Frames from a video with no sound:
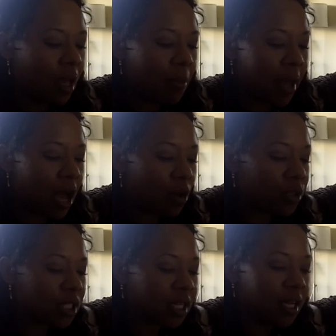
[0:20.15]

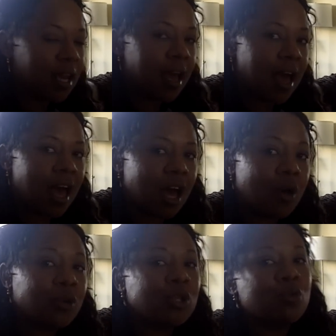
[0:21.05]
about
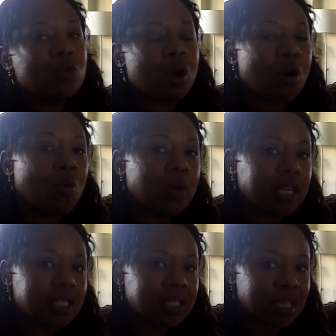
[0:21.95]
how you know when
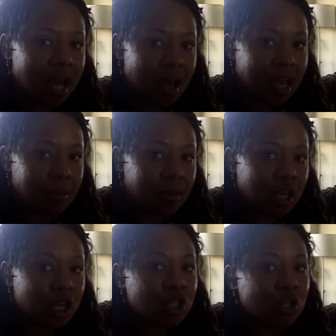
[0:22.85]
it's time
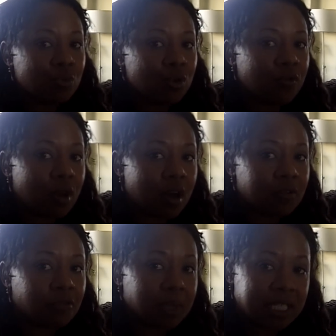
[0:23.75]
to move
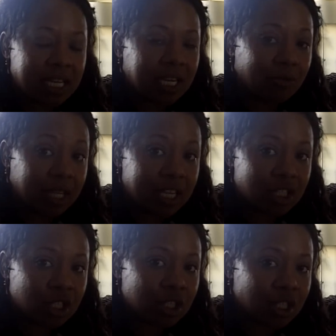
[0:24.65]
on from a dating
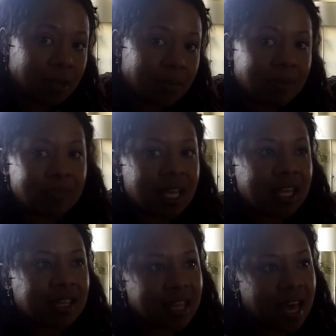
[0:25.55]
relationship
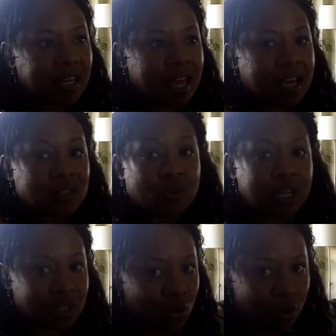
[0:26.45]
that has run
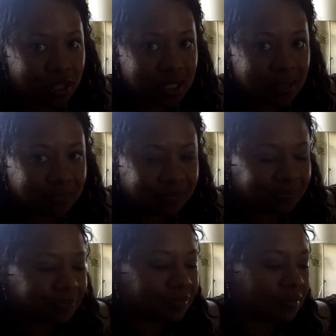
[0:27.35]
its course.
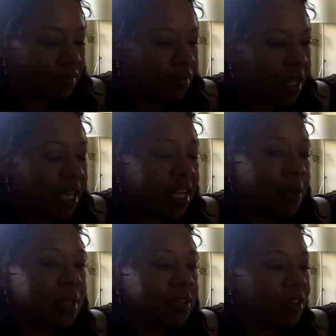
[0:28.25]
And I
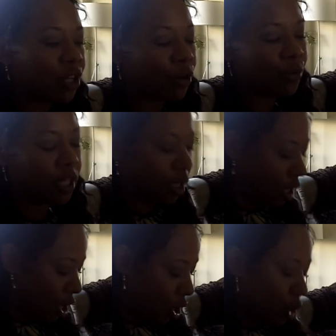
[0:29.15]
believe that there are really
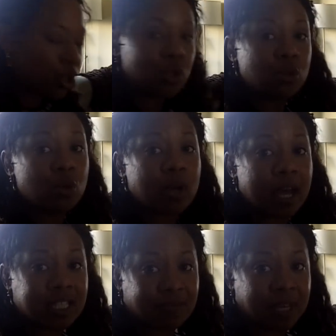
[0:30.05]
two
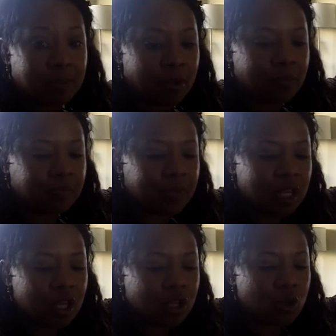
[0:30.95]
kinds of people.
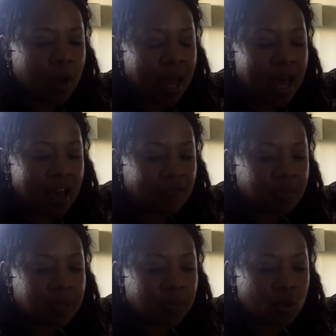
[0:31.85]
You have
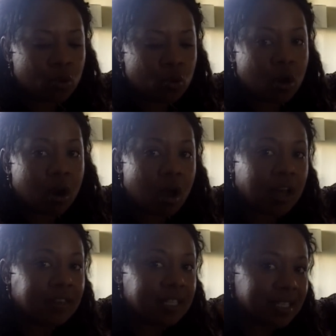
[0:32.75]
people who are
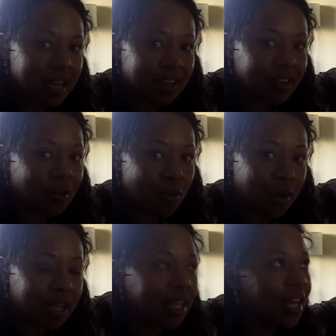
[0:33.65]
on this side of the
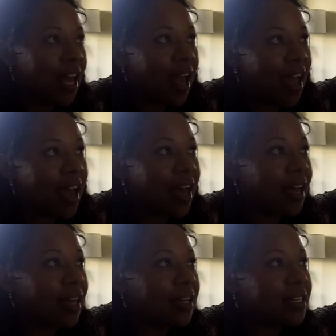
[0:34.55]
coin
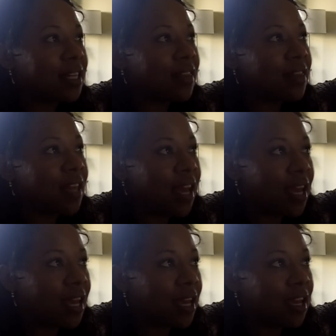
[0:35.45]
and
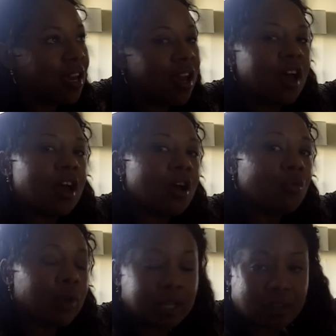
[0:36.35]
they
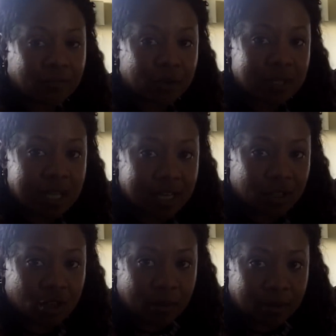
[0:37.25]
run at the first sign of
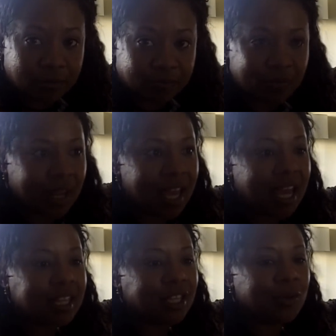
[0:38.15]
trouble.
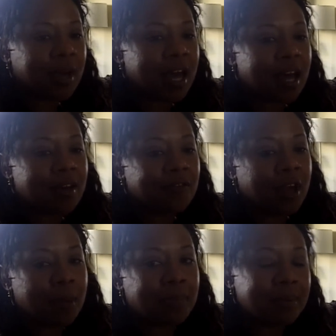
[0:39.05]
And then you have
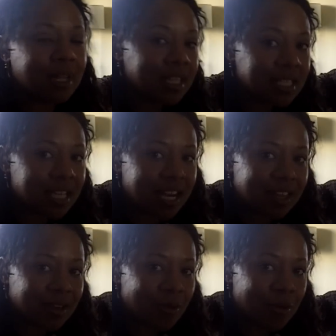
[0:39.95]
people on this side of
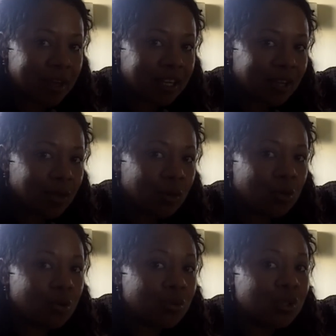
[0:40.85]
the coin
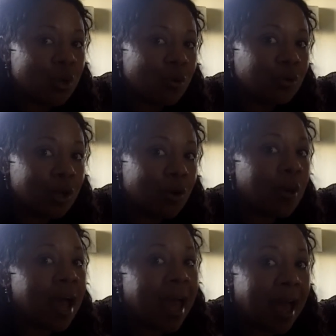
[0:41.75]
who don't know
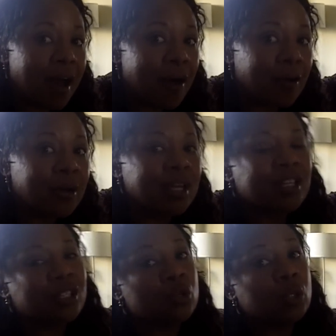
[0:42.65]
how
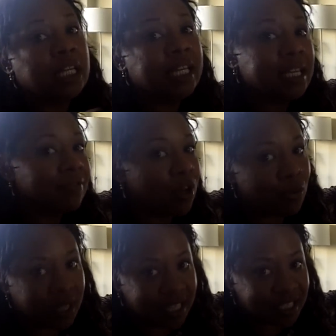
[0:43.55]
to leave a
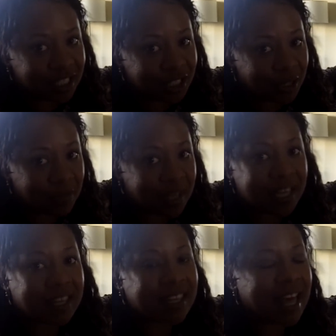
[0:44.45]
relationship
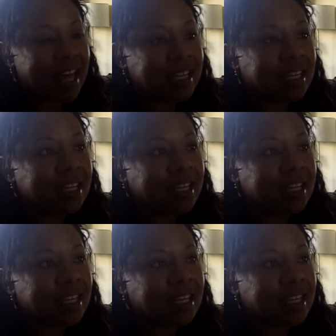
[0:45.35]
that